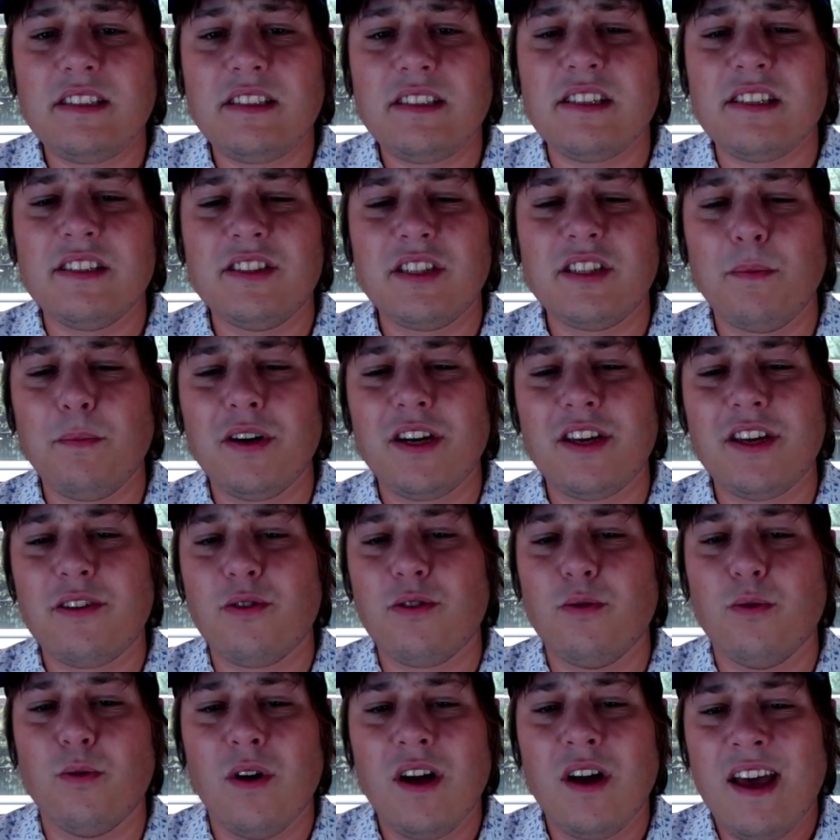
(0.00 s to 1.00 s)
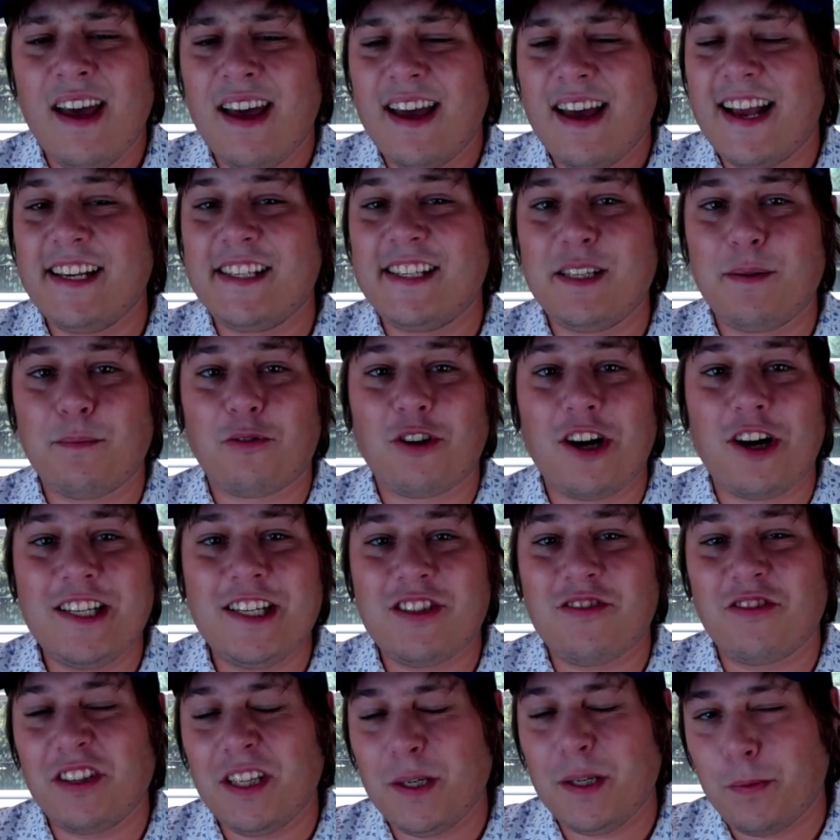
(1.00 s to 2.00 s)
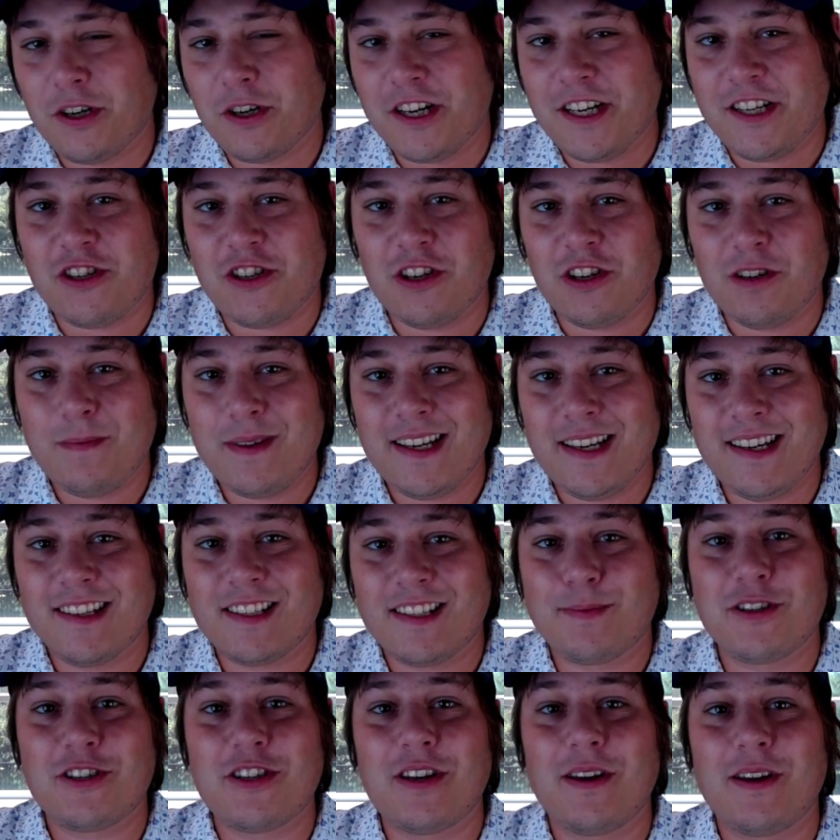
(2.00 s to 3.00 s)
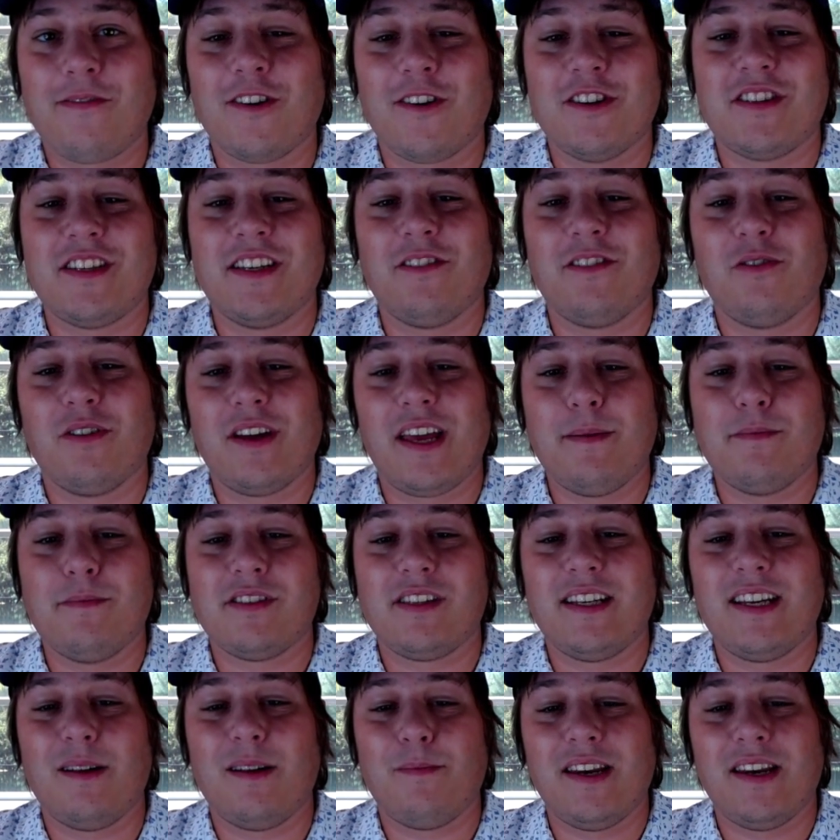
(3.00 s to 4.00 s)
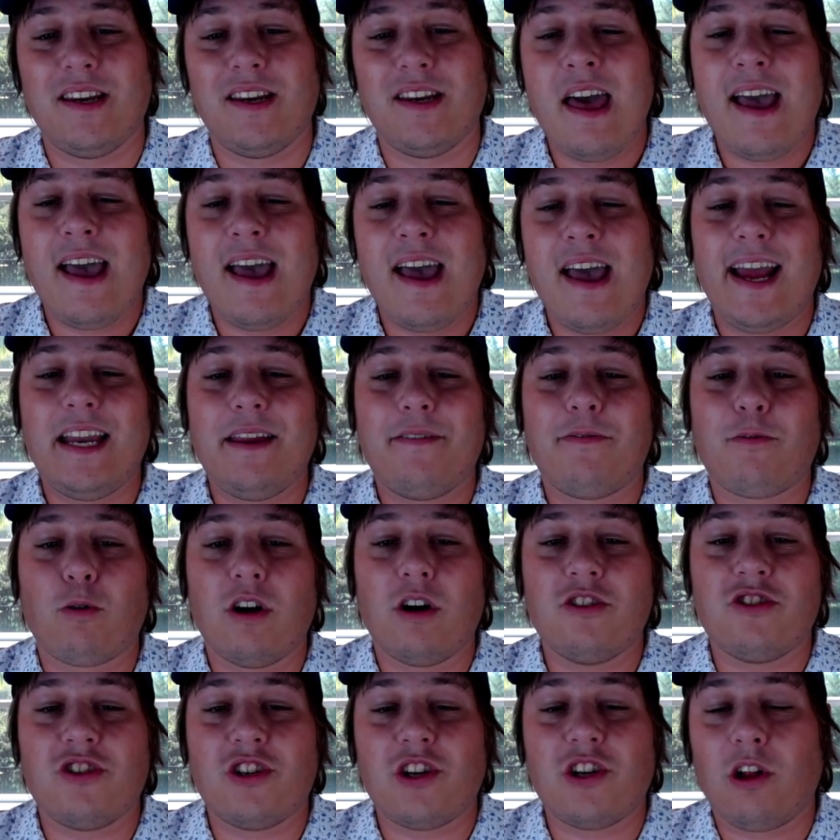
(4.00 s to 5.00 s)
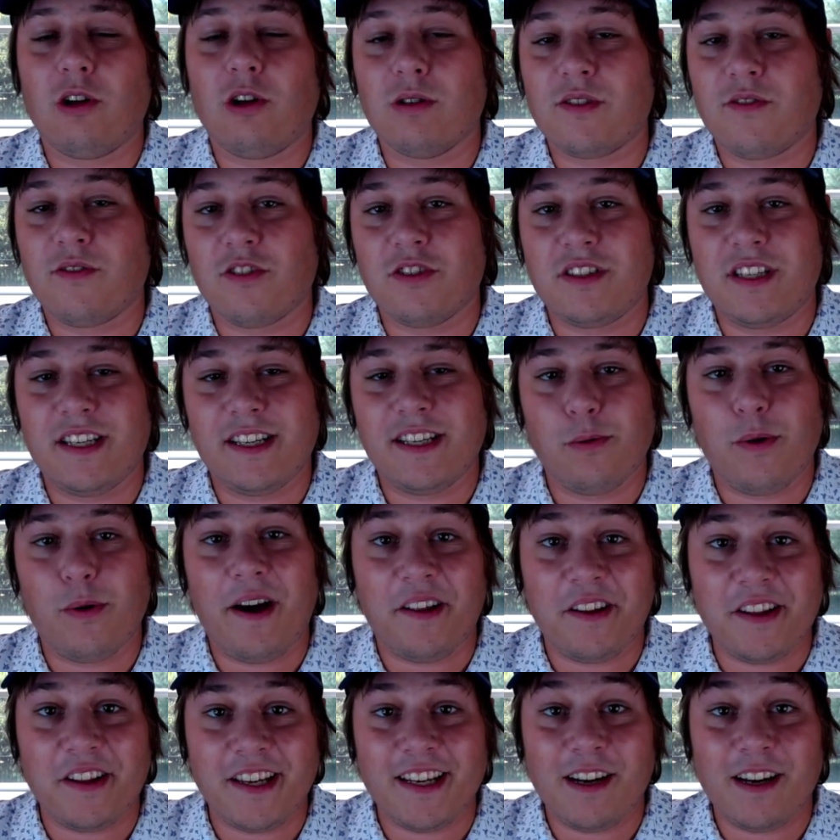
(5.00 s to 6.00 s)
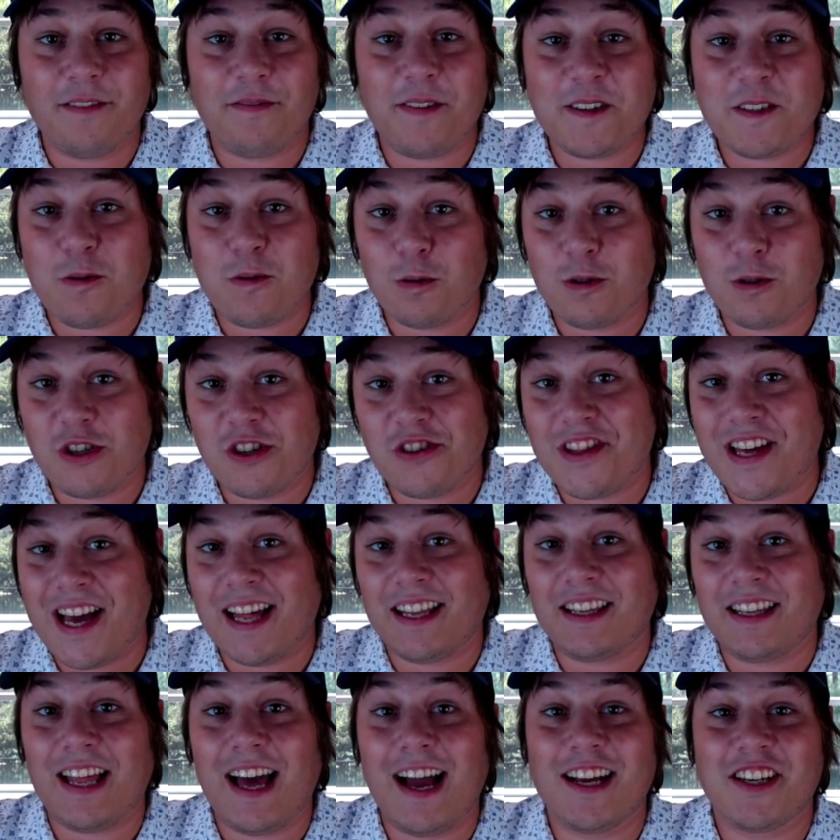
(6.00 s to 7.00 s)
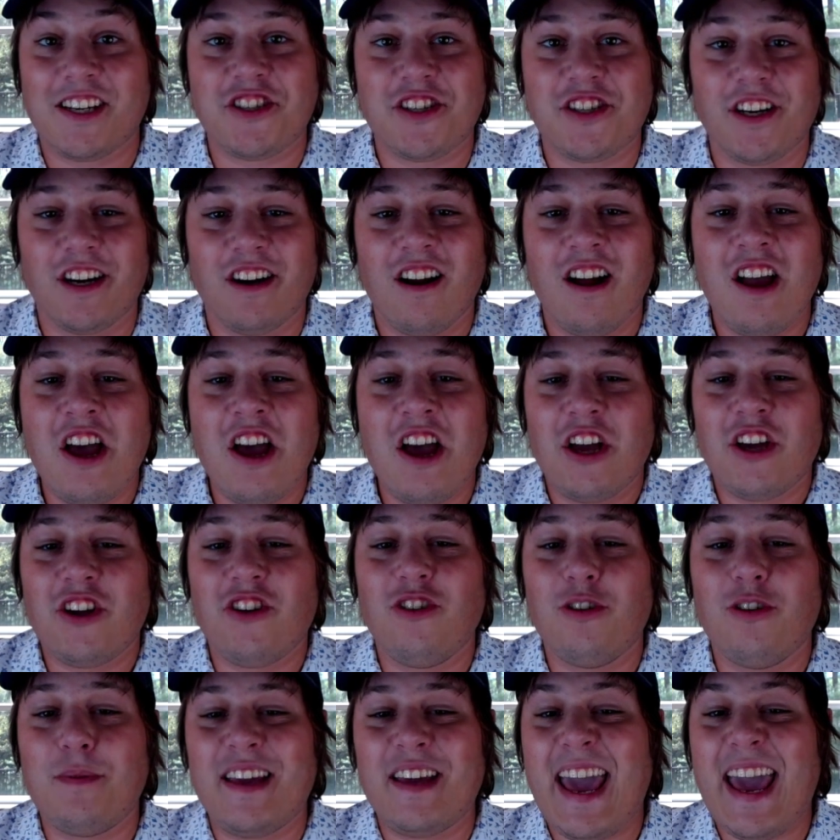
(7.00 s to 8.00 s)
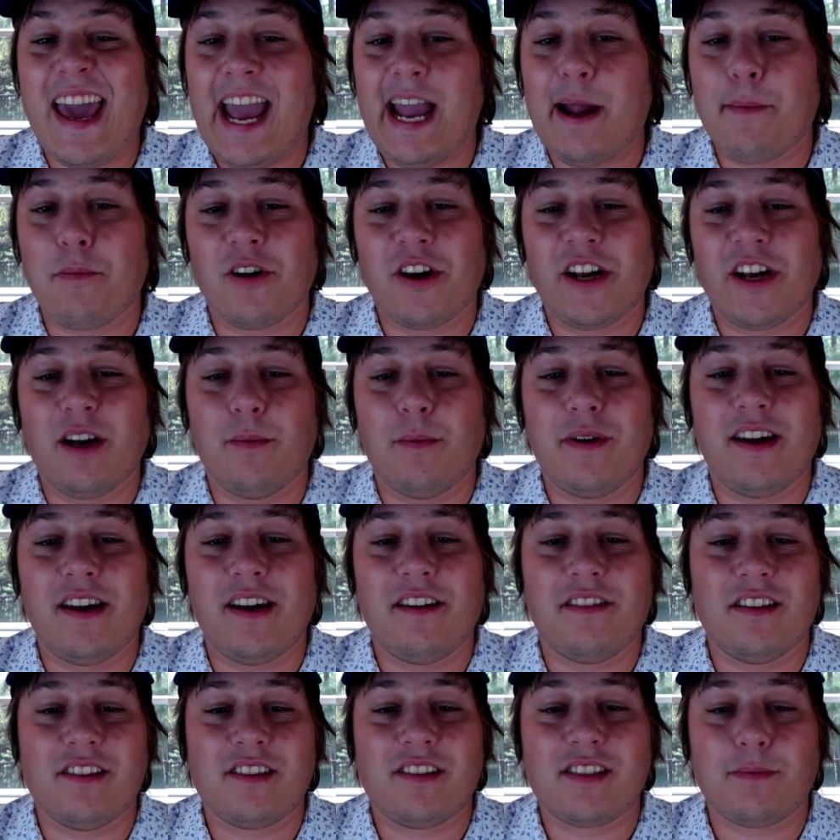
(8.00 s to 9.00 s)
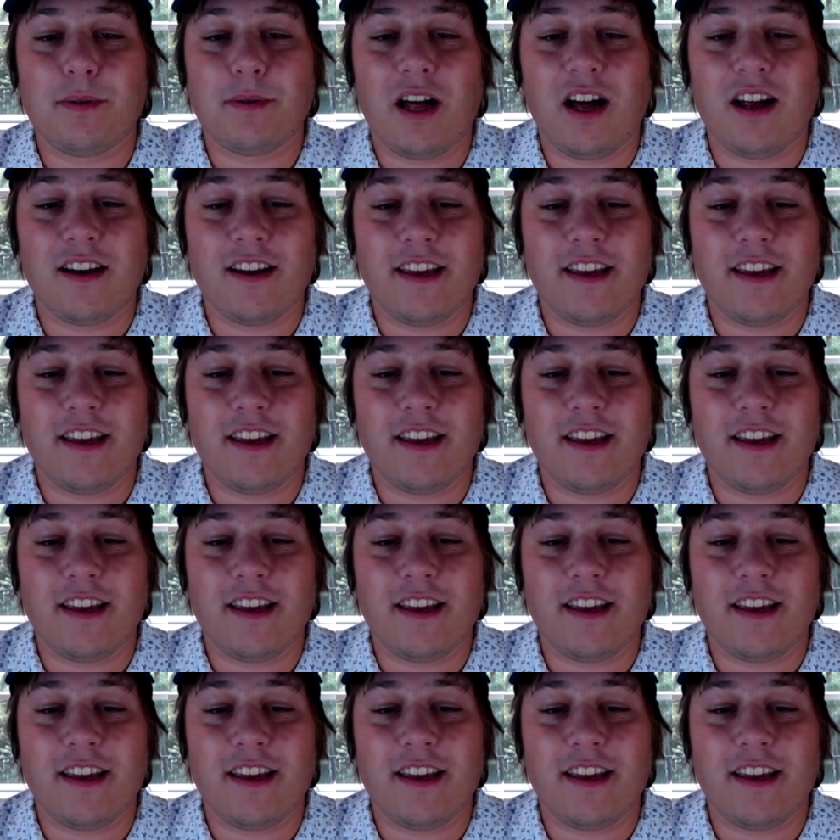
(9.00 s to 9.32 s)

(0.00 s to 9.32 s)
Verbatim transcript: somebody who isn't priced really where he should be, especially for a single game slate. I mean, $8,400 for Ezekiel Elliott. If I told you that last year, you would be hammering him in in this slot.